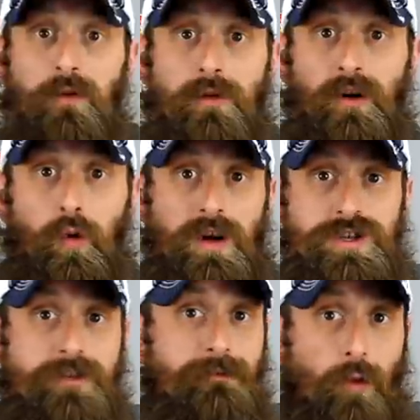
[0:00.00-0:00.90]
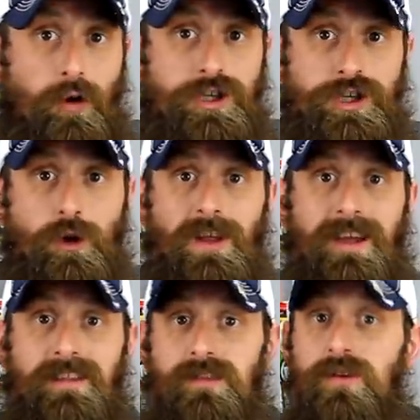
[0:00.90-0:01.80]
if you have a question for a show
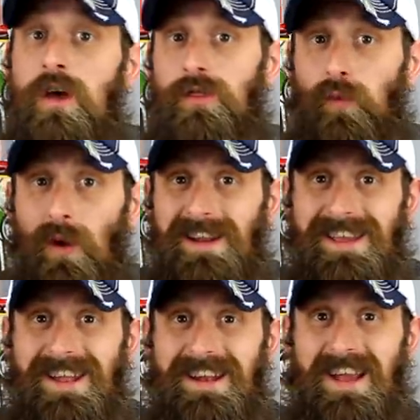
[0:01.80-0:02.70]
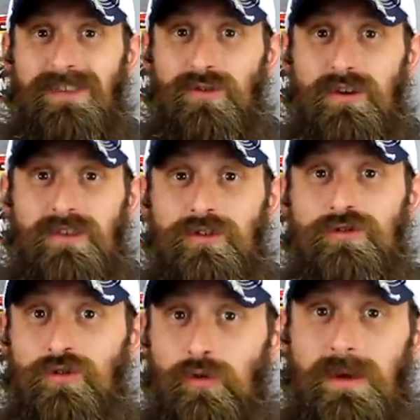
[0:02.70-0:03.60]
like this, the way to get it answered is to
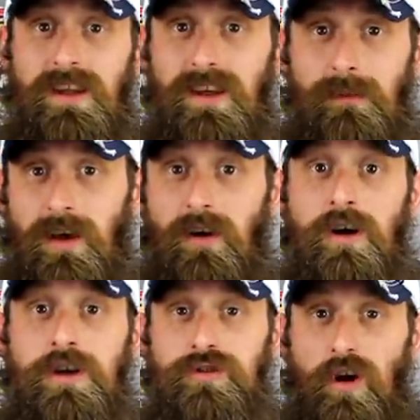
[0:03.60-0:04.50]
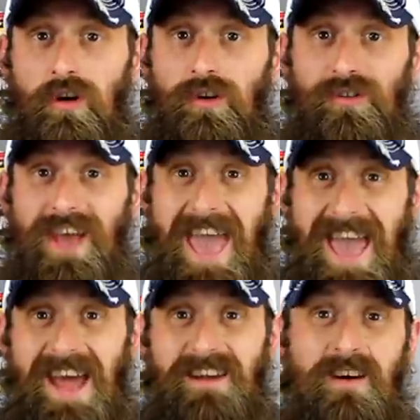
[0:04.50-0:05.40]
shoot me an email,
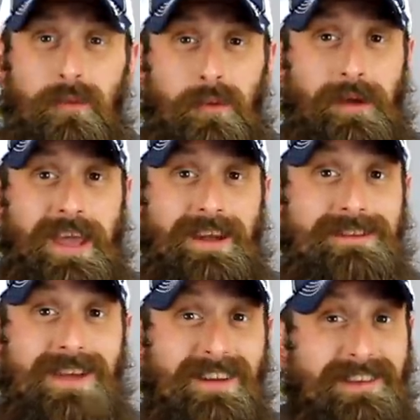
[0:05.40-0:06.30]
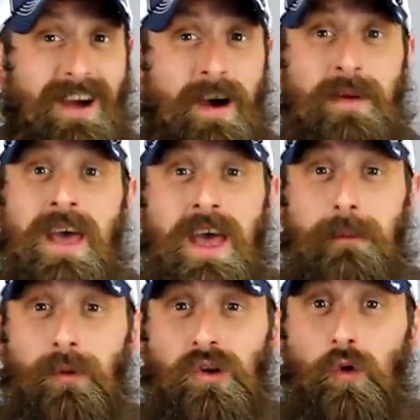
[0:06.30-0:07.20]
charles@humblemechanic.com,
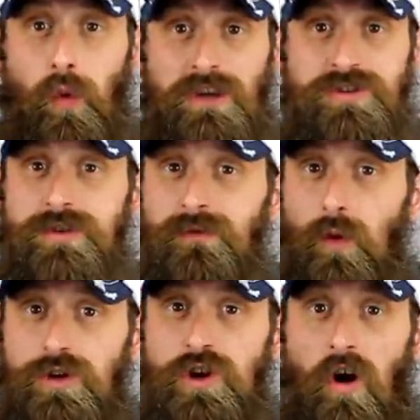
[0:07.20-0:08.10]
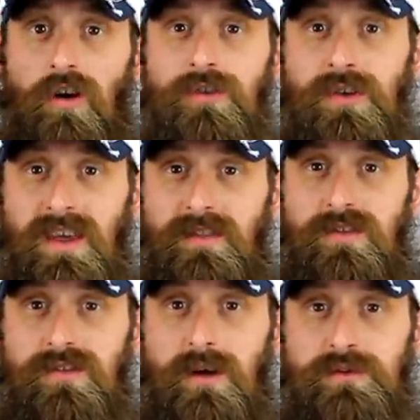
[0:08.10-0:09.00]
and put question for Charles in the
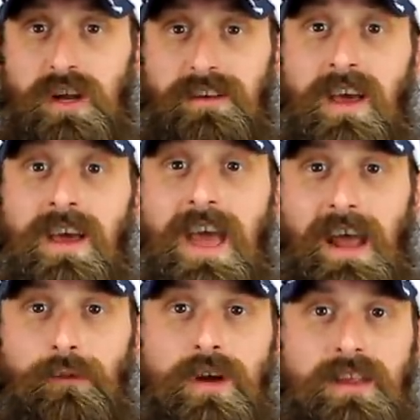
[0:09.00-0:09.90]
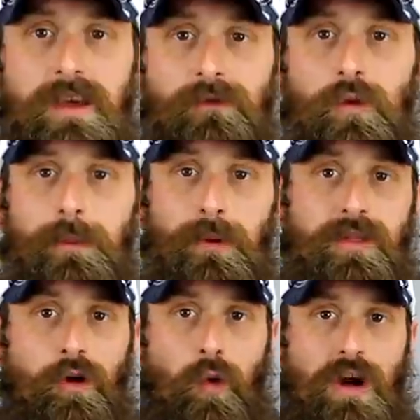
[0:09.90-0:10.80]
subject. And really, if you would put
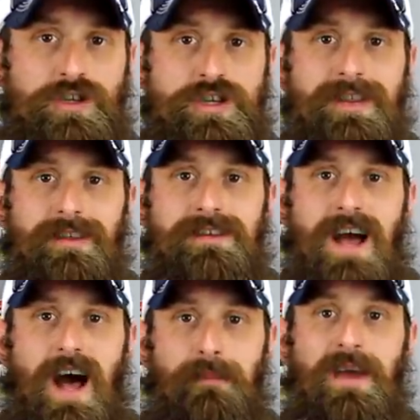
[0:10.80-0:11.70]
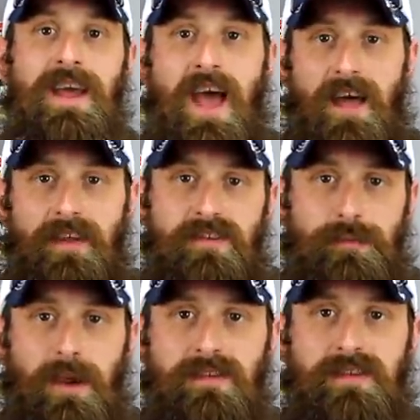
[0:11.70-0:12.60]
the question at the top and then
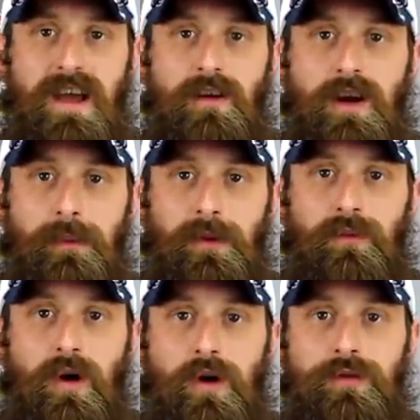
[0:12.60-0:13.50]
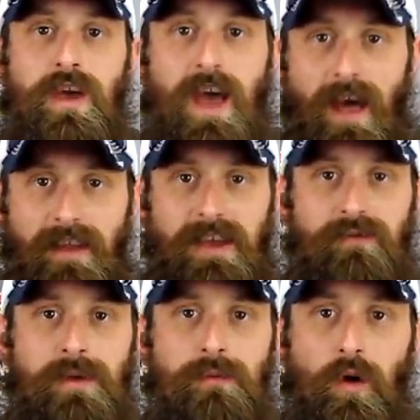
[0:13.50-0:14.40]
space down a couple of rows and then
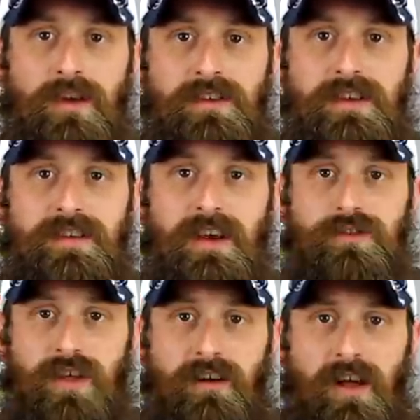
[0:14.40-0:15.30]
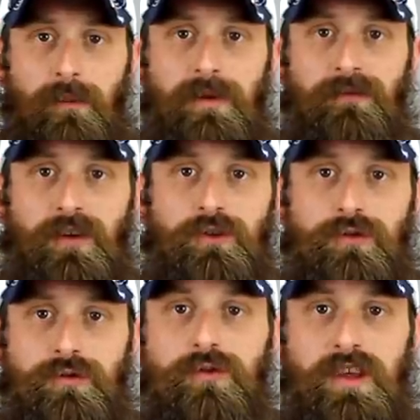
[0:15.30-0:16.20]
give me more details, that'll help me filter
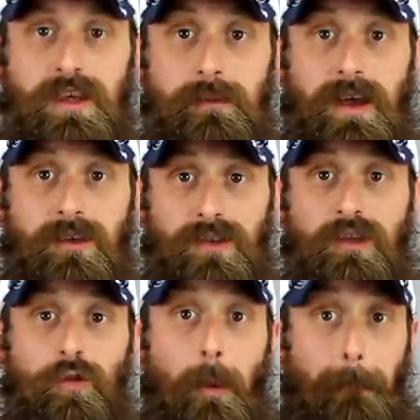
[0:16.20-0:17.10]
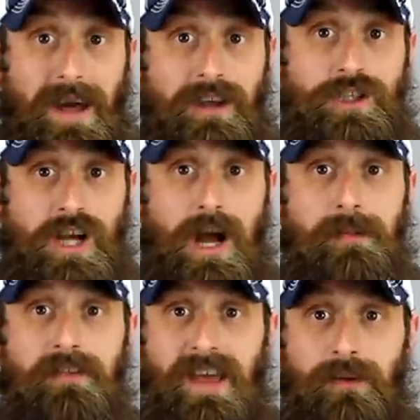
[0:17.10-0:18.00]
through the emails and do a better job
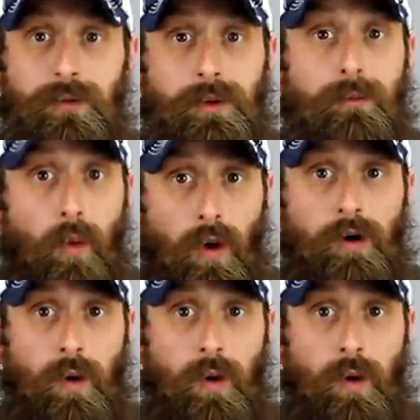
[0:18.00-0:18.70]
of answering more